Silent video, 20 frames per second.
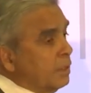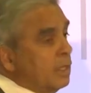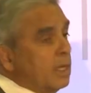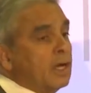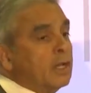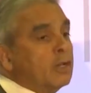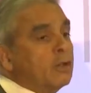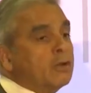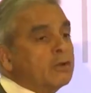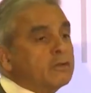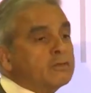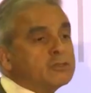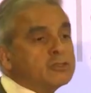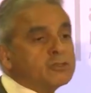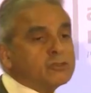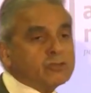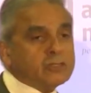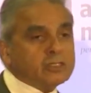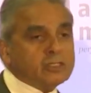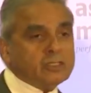There are a lot of
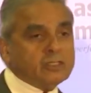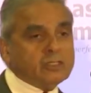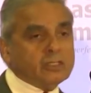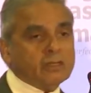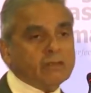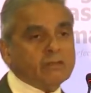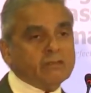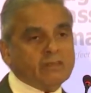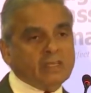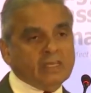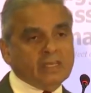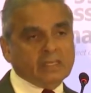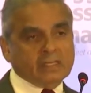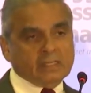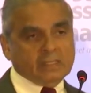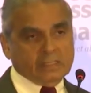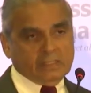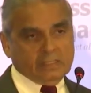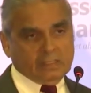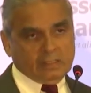strategic
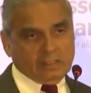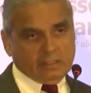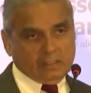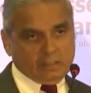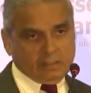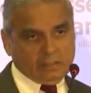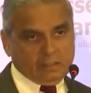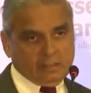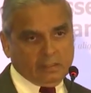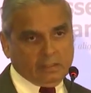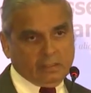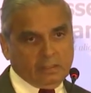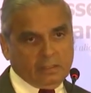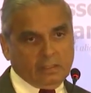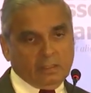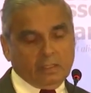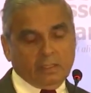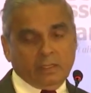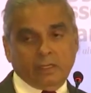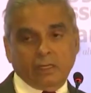thinkers
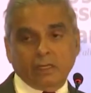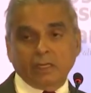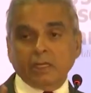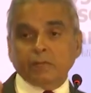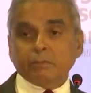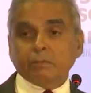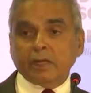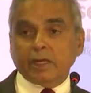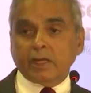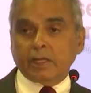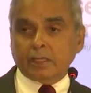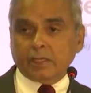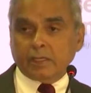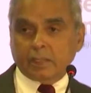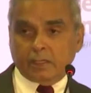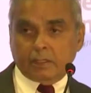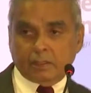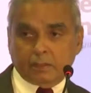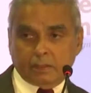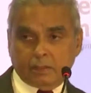in
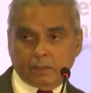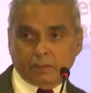America